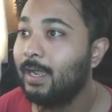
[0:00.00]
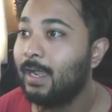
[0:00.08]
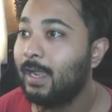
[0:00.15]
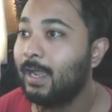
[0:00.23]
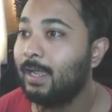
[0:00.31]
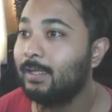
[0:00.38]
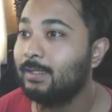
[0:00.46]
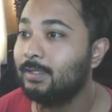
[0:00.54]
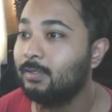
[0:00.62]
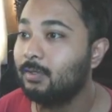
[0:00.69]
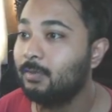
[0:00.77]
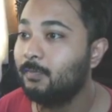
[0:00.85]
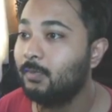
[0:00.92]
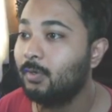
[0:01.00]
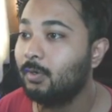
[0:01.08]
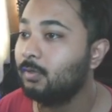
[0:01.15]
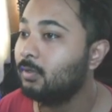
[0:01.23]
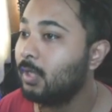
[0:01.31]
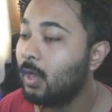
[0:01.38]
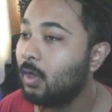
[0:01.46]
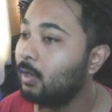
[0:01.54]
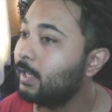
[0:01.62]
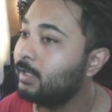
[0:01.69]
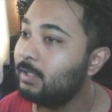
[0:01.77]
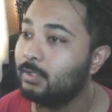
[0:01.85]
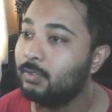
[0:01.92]
And this is going to be Vigoroth. Now all
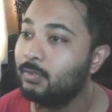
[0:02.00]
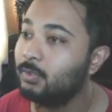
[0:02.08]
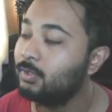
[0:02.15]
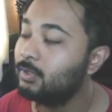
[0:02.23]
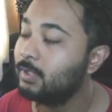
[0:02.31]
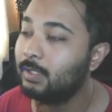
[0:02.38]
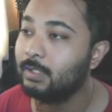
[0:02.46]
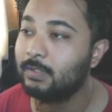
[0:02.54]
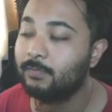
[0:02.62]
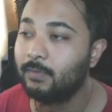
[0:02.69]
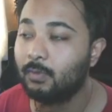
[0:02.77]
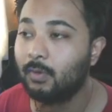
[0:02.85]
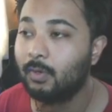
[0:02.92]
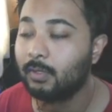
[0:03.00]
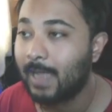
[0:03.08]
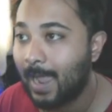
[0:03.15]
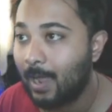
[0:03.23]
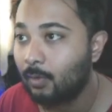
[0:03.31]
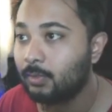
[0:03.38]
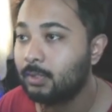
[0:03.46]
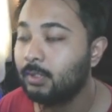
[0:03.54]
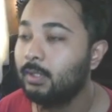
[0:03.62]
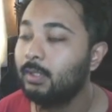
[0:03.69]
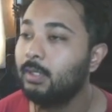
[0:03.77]
I need to do is take this Vigoroth out,